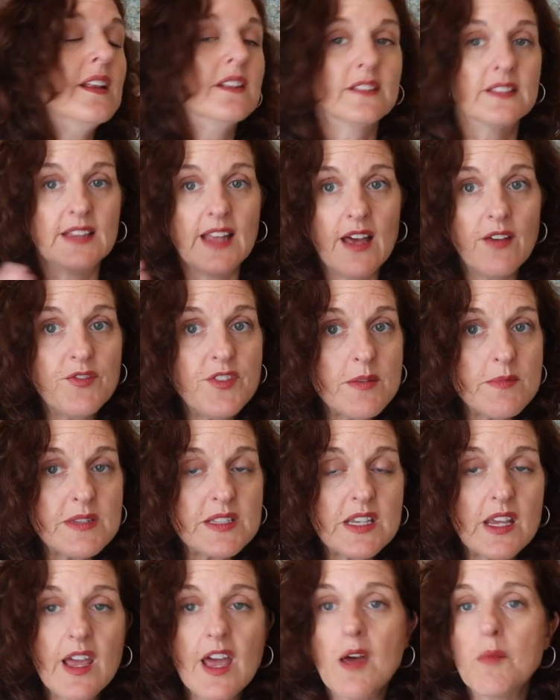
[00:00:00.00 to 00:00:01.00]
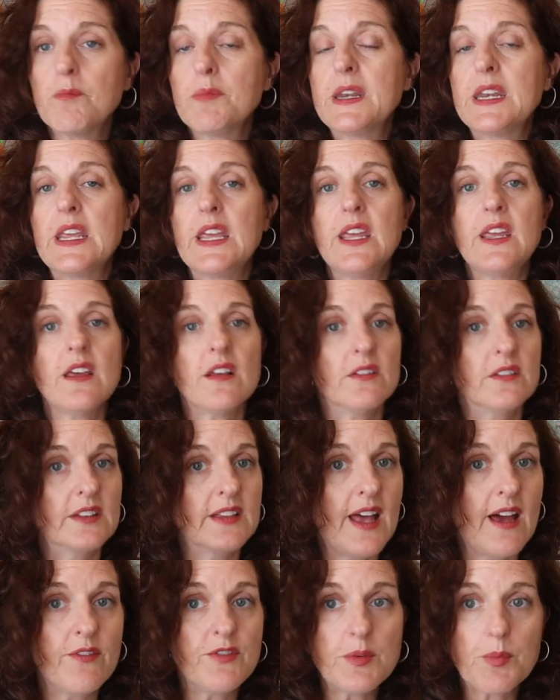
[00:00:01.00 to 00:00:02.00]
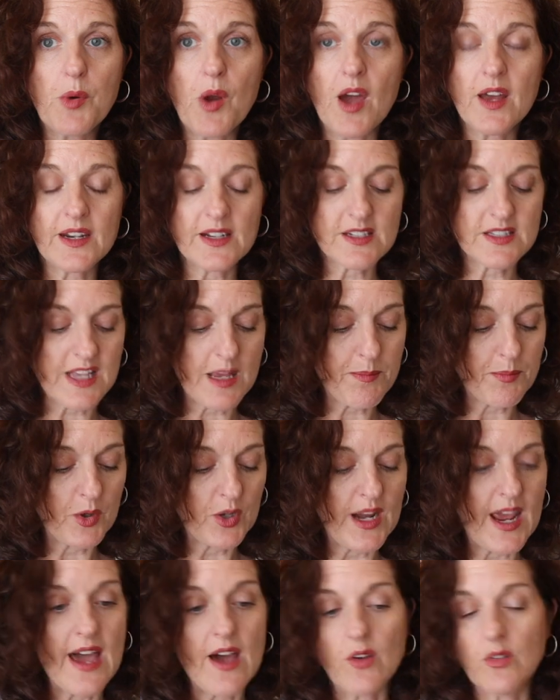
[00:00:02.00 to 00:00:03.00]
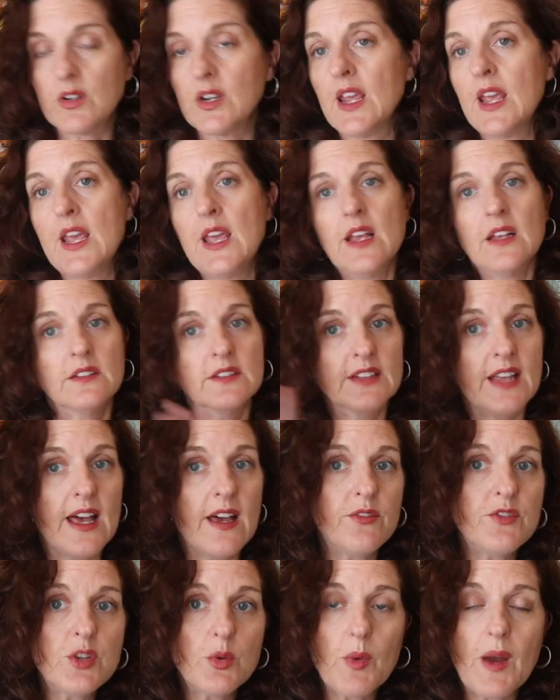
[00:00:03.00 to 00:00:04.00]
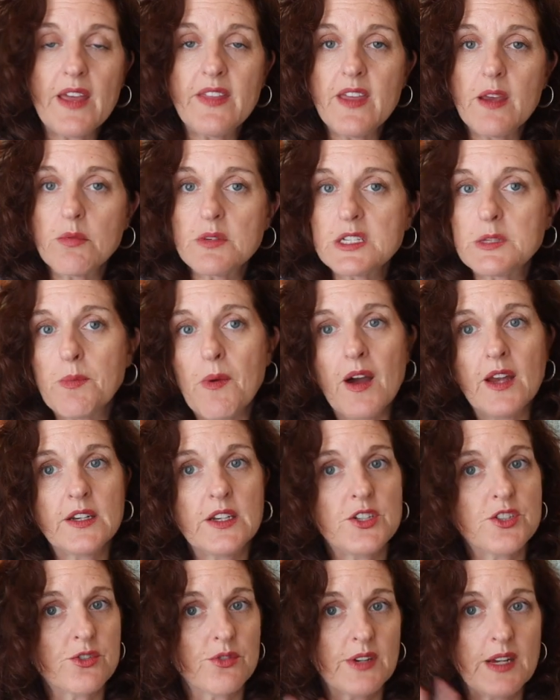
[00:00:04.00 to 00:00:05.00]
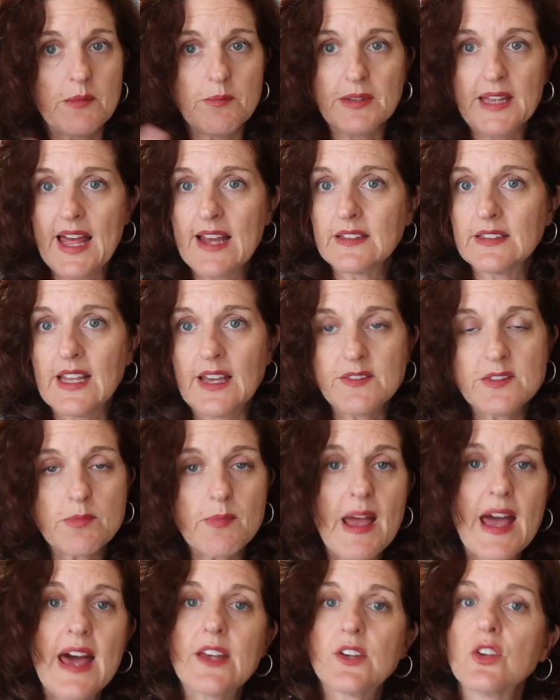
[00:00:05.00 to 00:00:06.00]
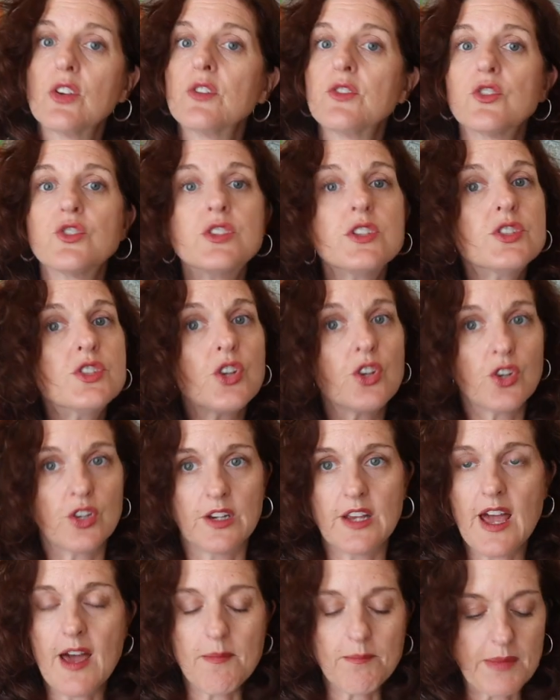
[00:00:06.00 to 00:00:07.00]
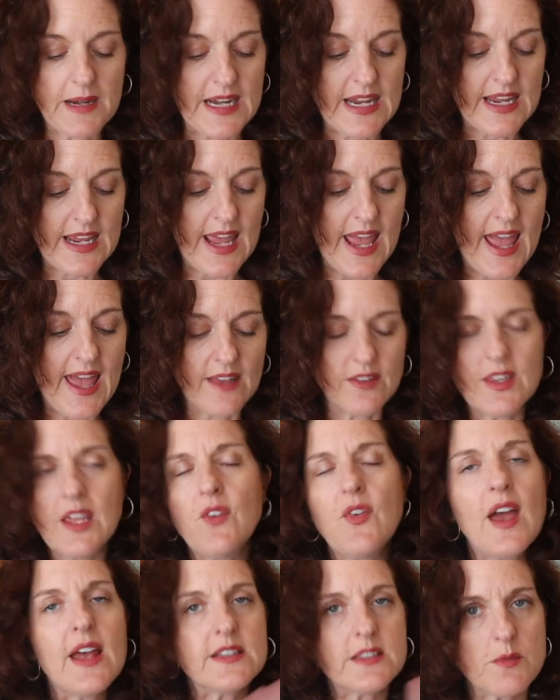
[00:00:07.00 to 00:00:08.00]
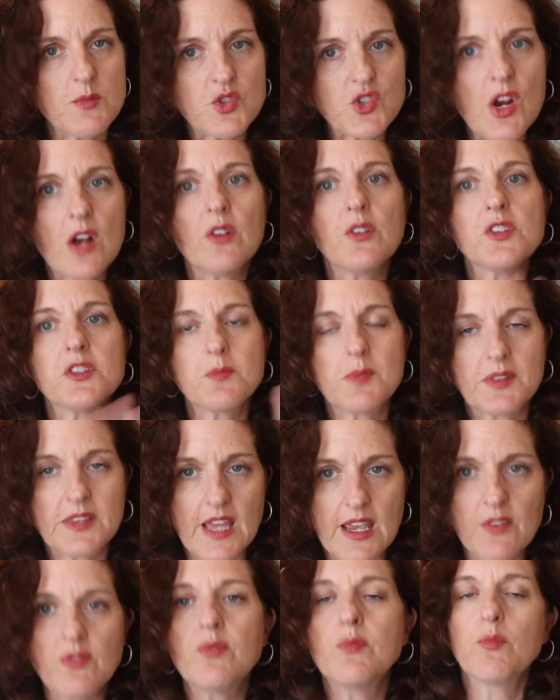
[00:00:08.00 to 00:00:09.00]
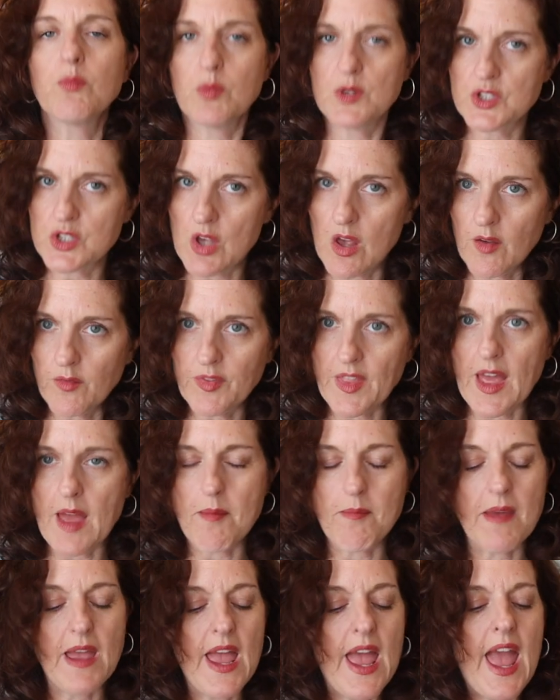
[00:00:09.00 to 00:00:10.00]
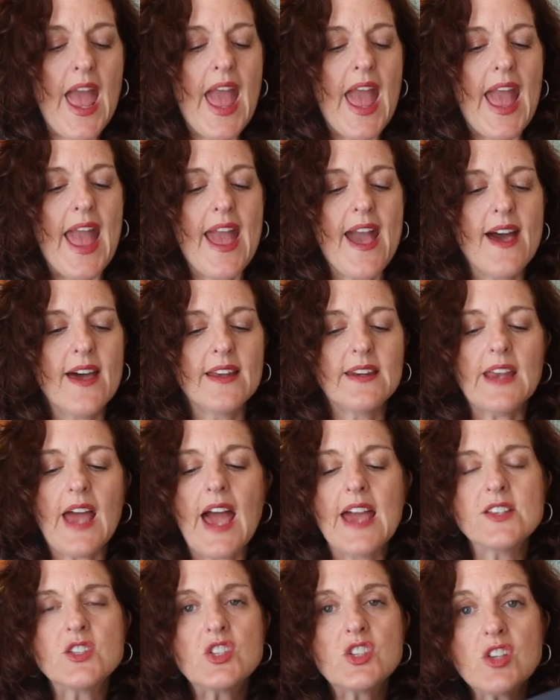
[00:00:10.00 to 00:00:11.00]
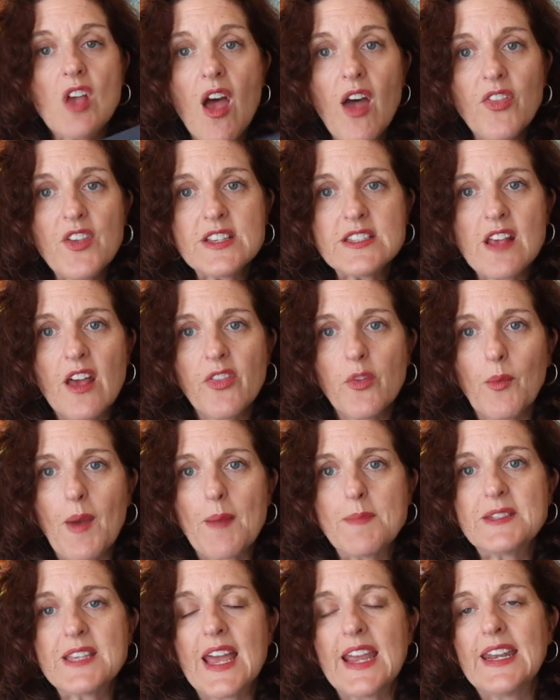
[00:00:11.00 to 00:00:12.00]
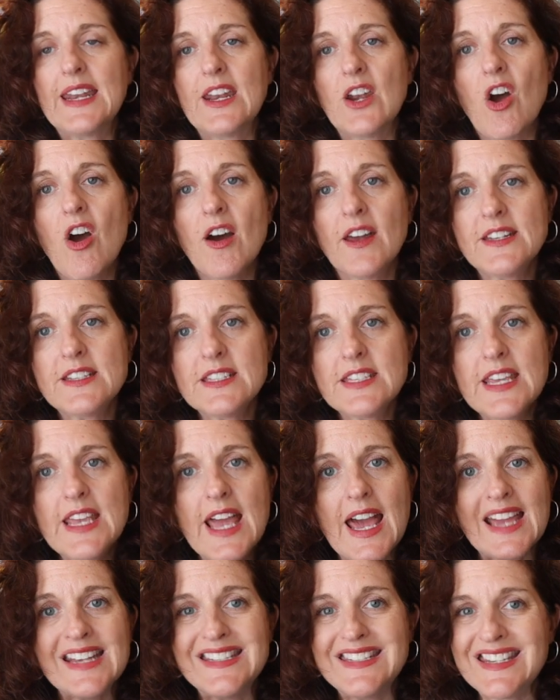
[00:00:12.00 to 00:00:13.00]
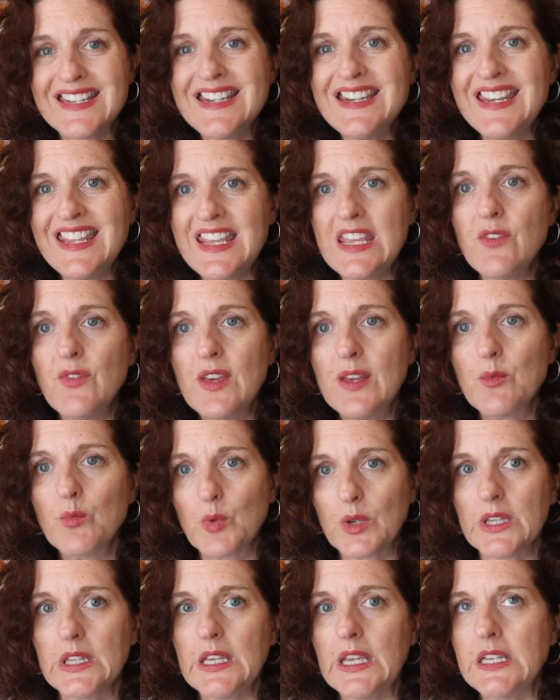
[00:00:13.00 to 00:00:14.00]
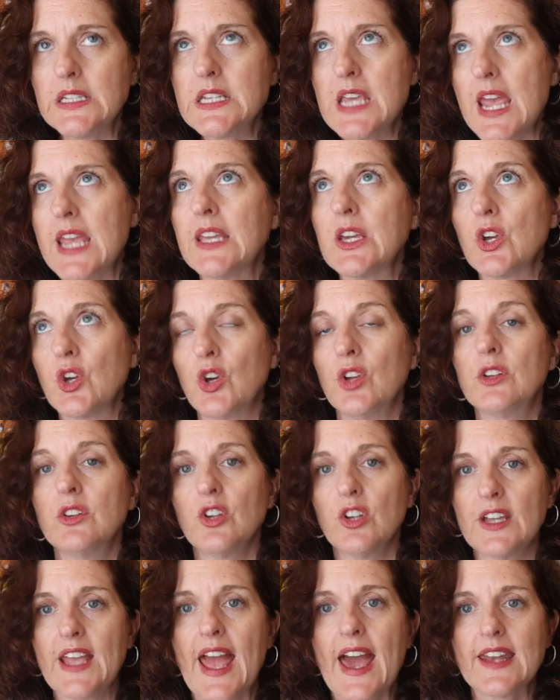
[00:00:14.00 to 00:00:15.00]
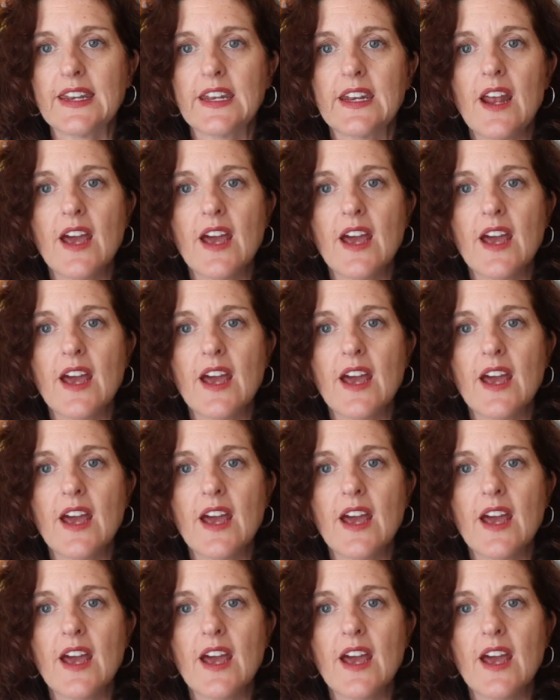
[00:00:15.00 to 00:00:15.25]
Love them as a company, love the products they put out, love the way they responded during Black Lives Matter. They're just a good company and they've had some struggles, but they've resolved them. And I saw this on the website and honestly, I didn't even really take a good look at it.